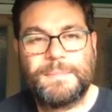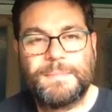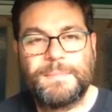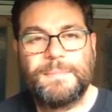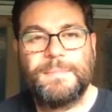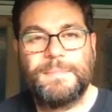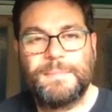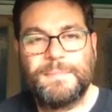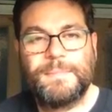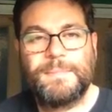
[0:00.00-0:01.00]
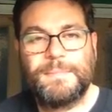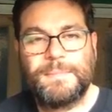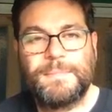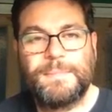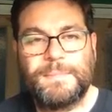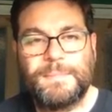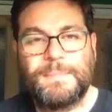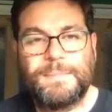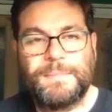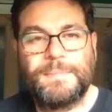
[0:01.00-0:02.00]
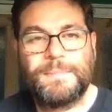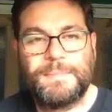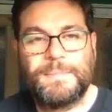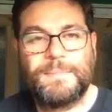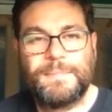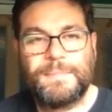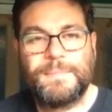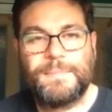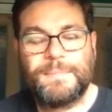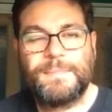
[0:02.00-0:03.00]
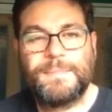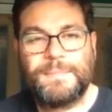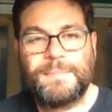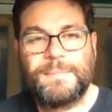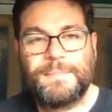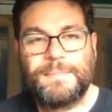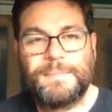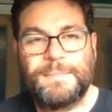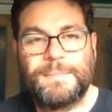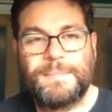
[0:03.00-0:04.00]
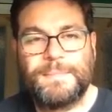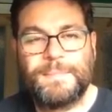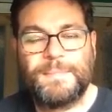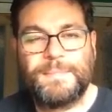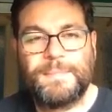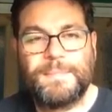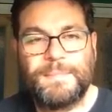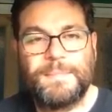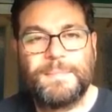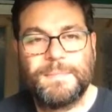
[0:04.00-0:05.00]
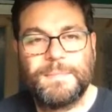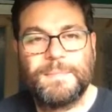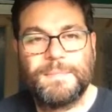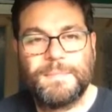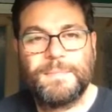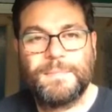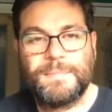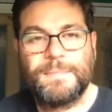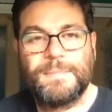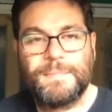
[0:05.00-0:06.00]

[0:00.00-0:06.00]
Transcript: This person isn't speaking.